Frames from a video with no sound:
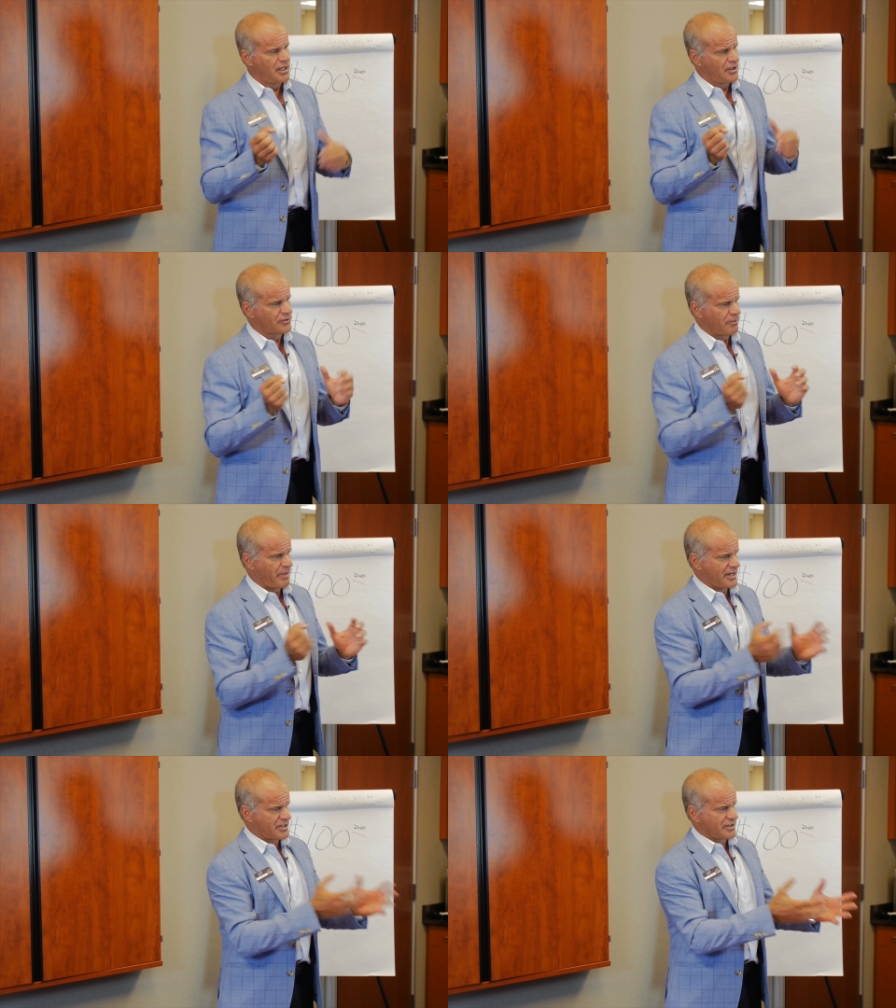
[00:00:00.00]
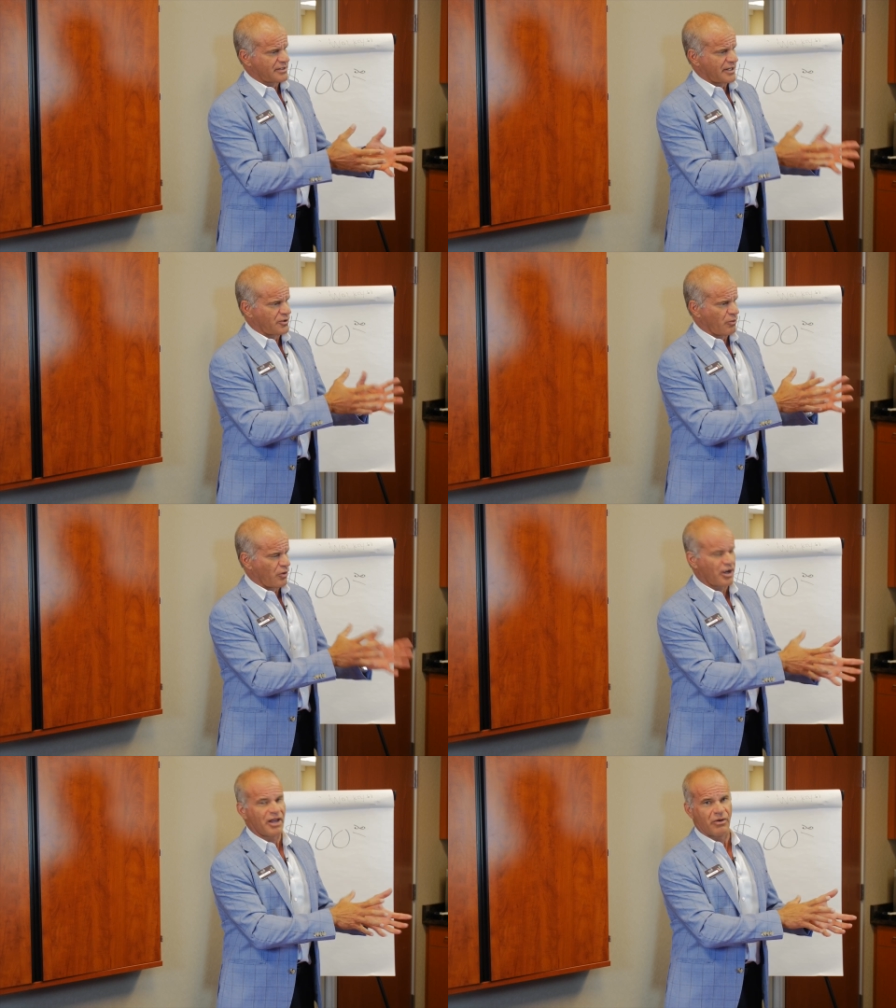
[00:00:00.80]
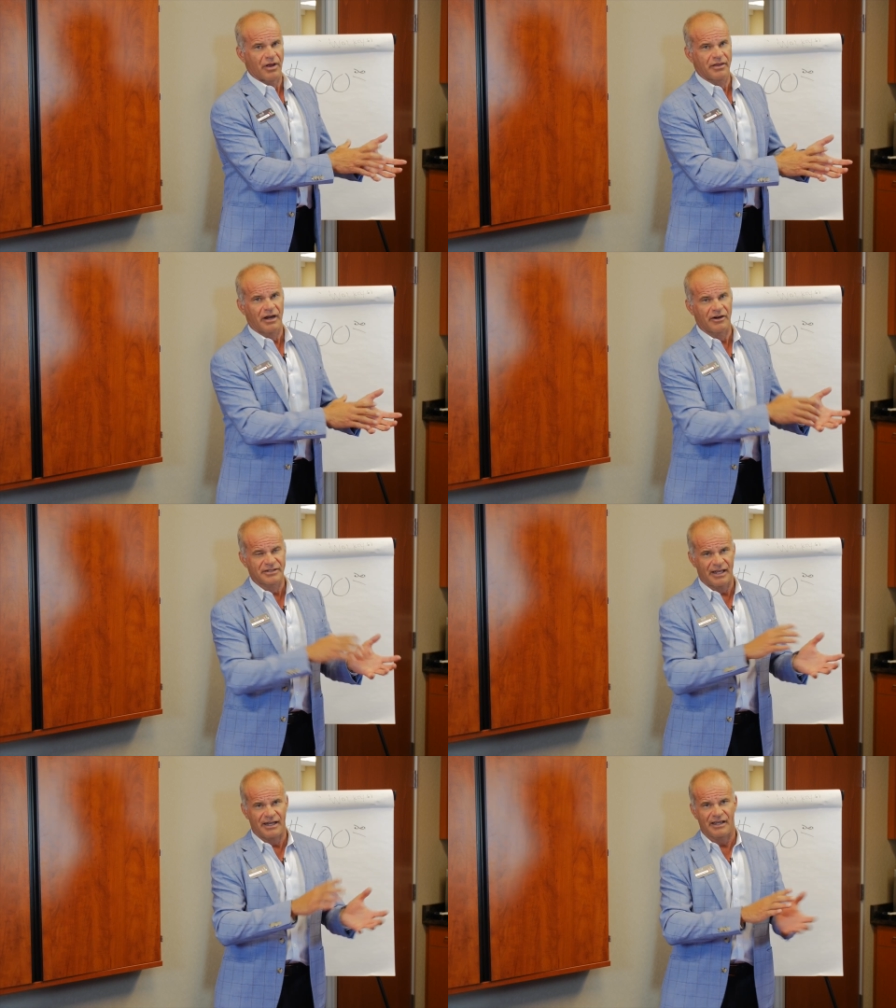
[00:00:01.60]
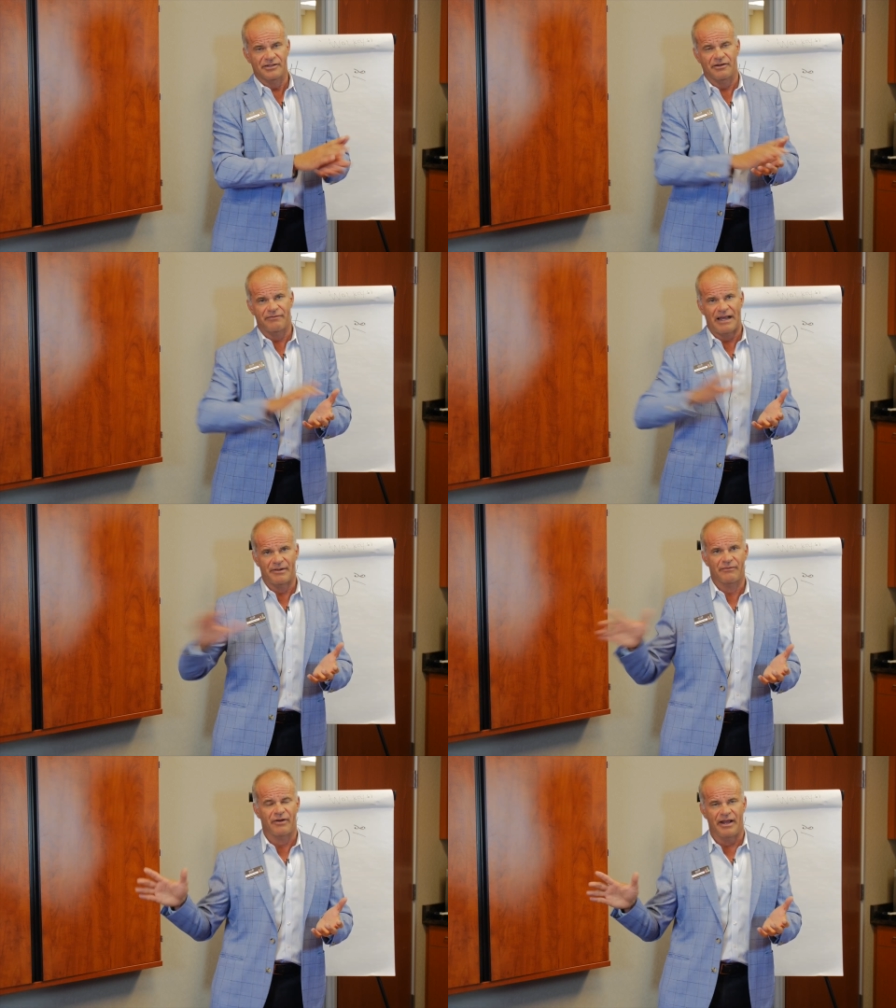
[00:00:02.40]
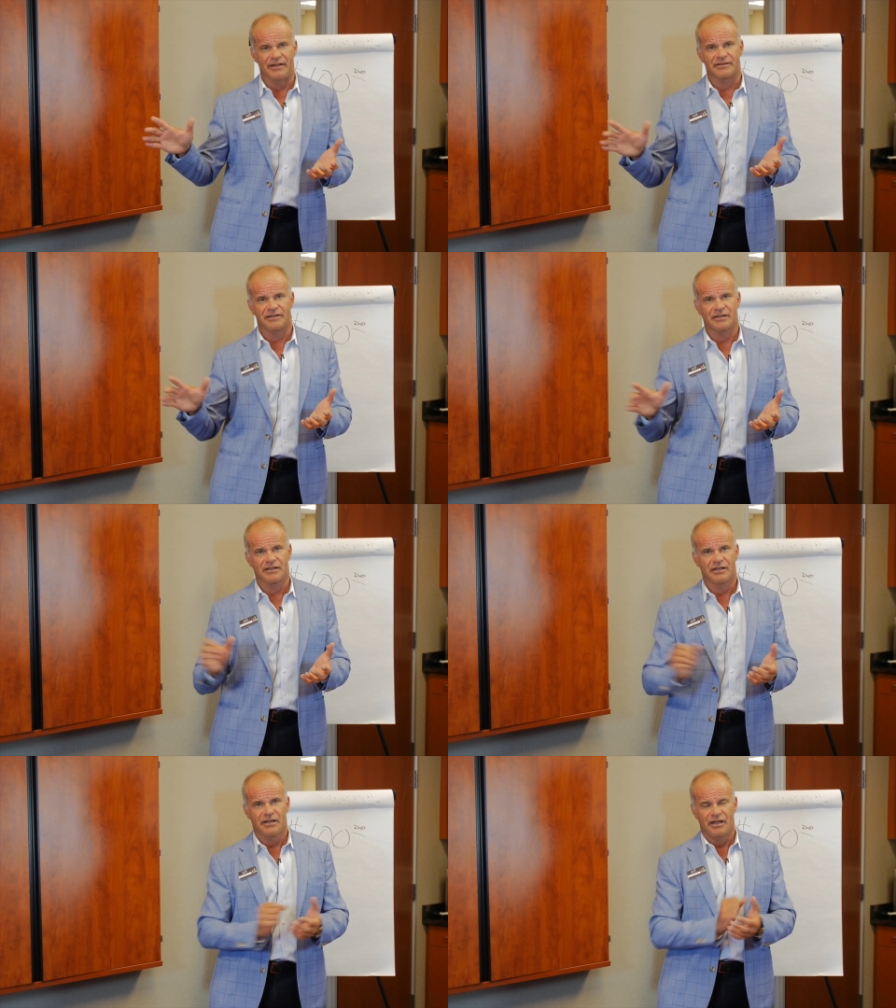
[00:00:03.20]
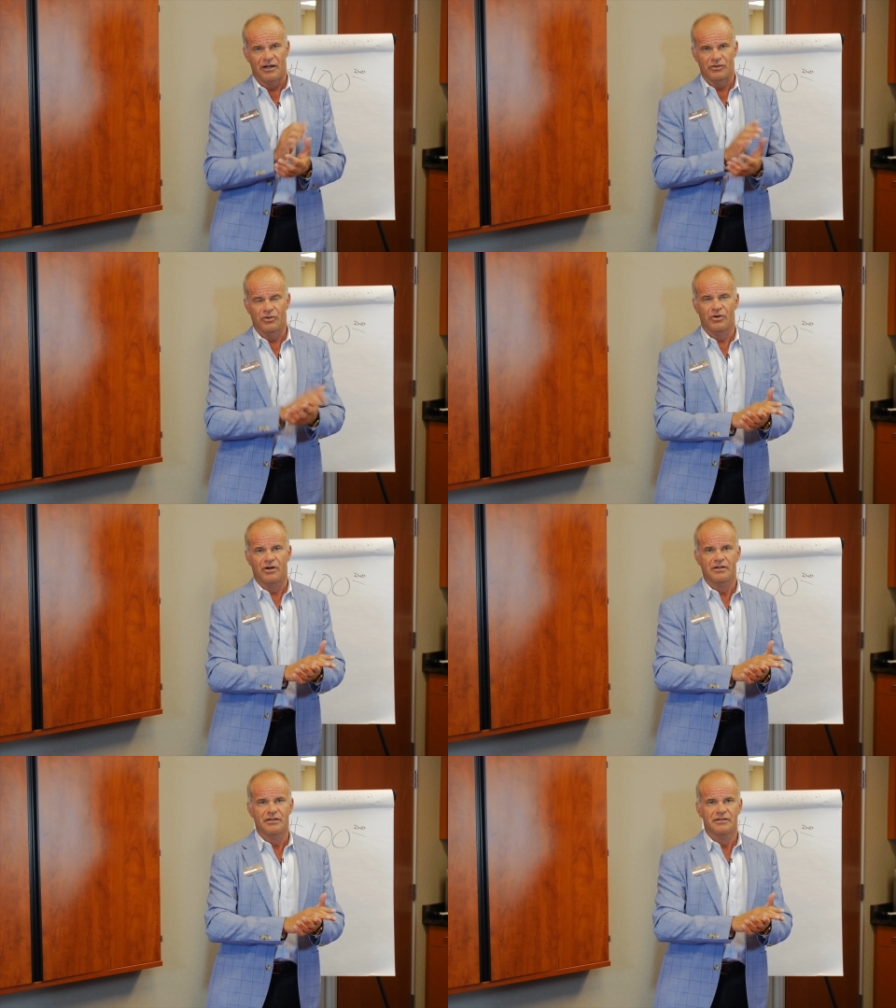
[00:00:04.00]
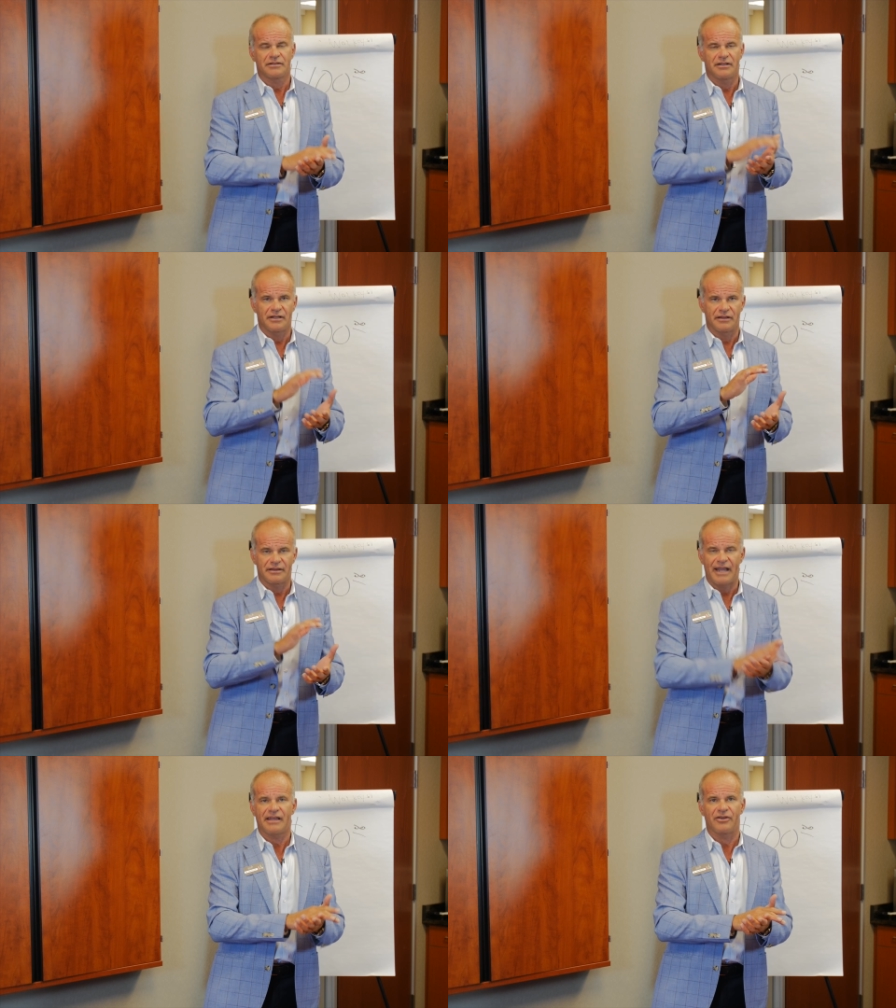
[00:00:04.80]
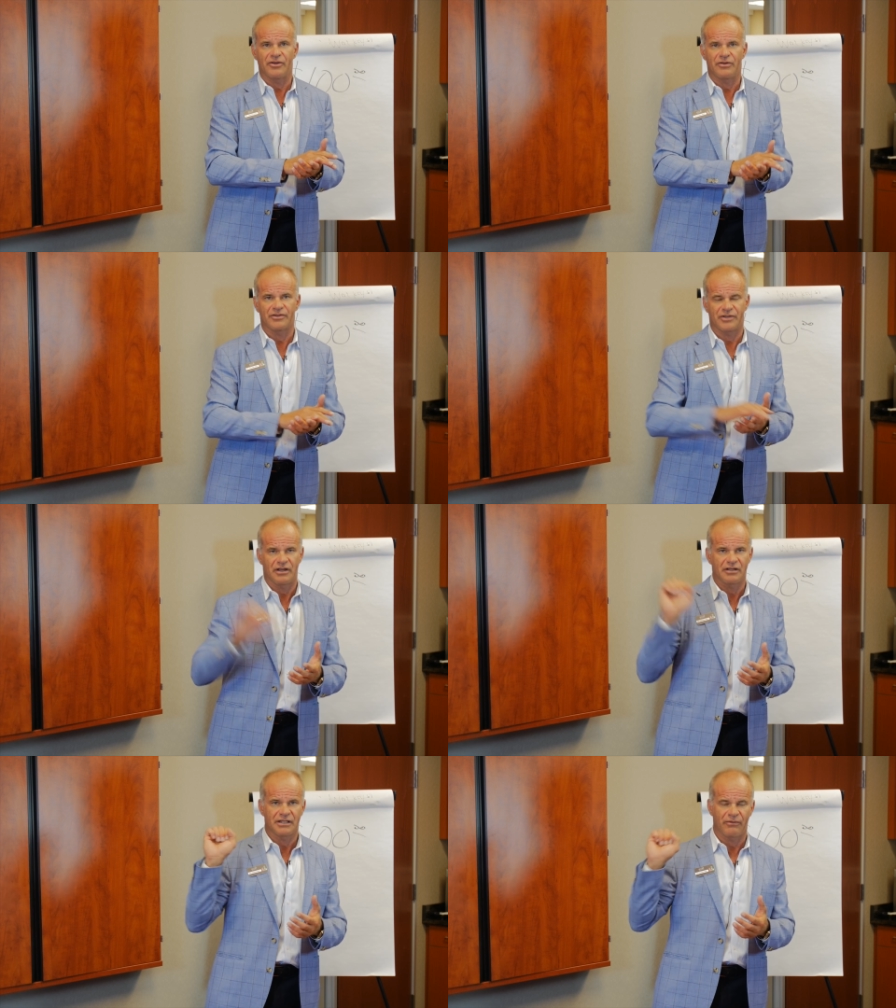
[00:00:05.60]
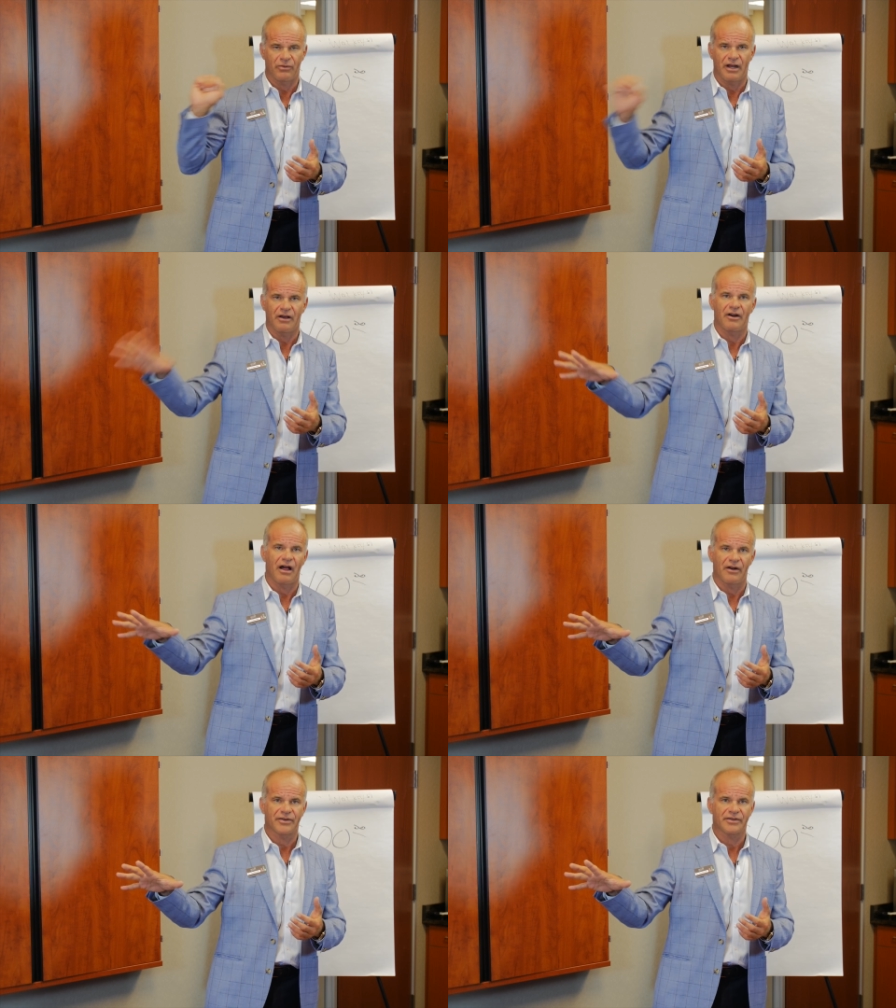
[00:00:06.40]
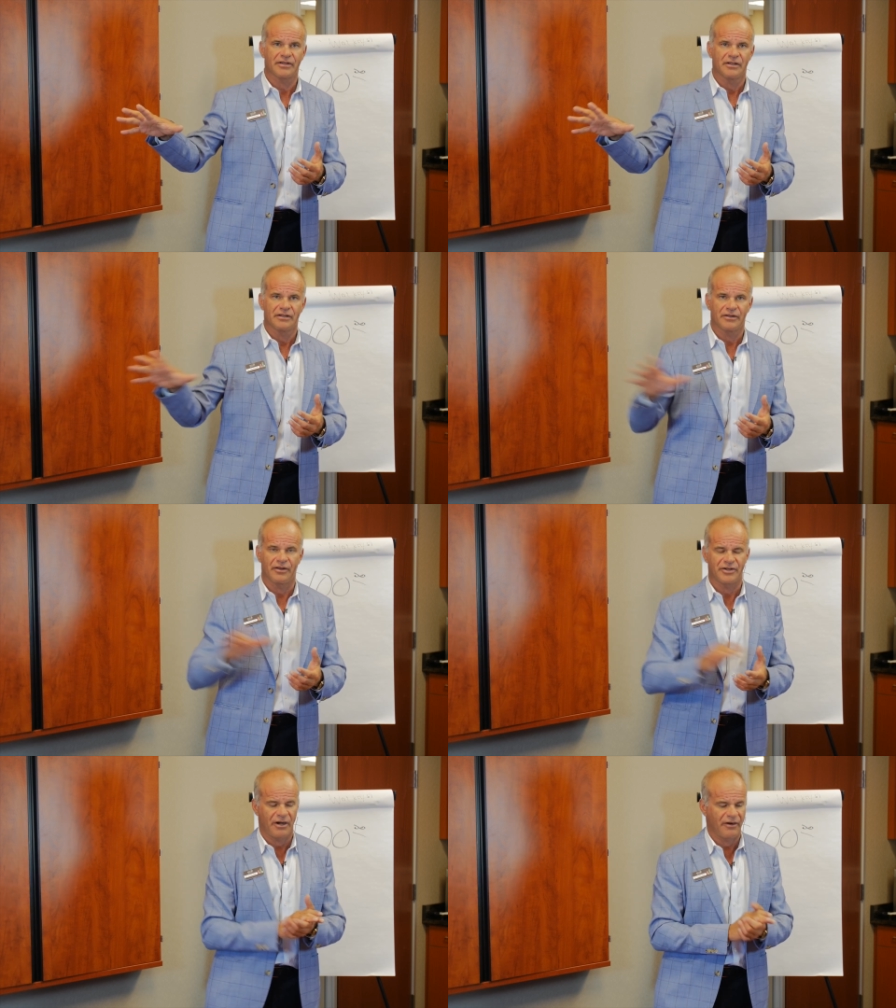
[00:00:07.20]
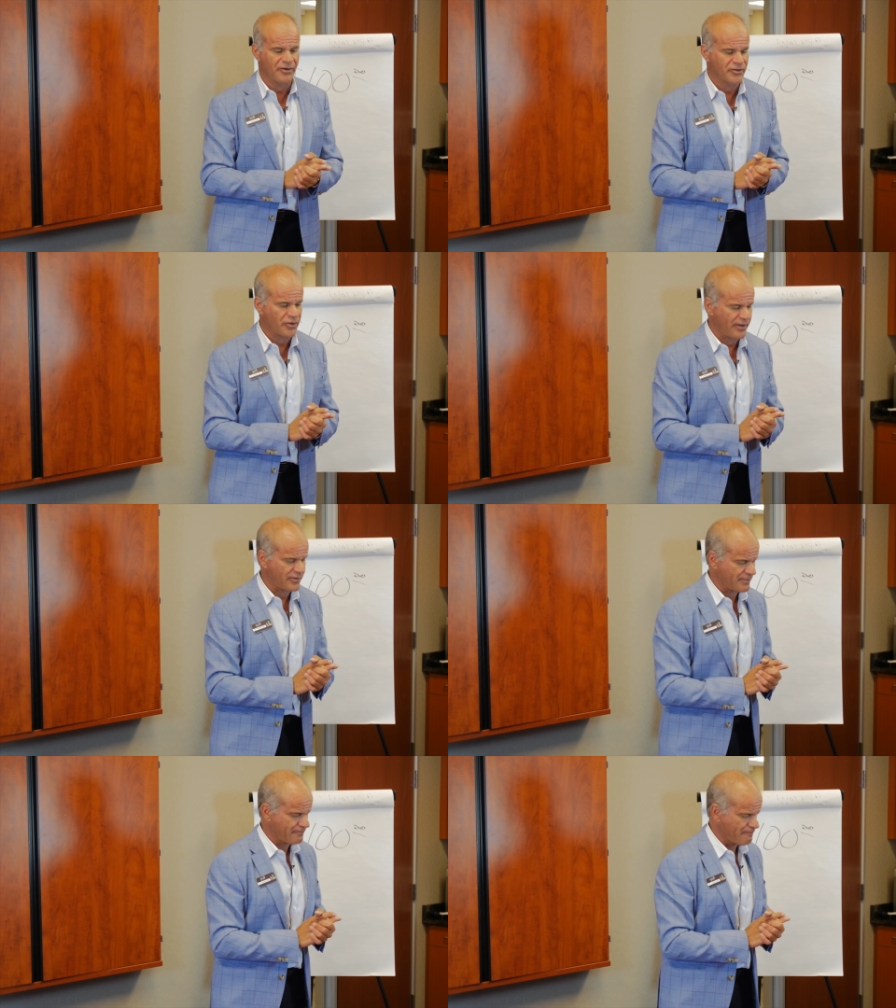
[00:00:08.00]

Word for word: So the patients that you're working with are sending us their family and friends. And Allure in thanking you, is going to give away $100 to their charity of choice.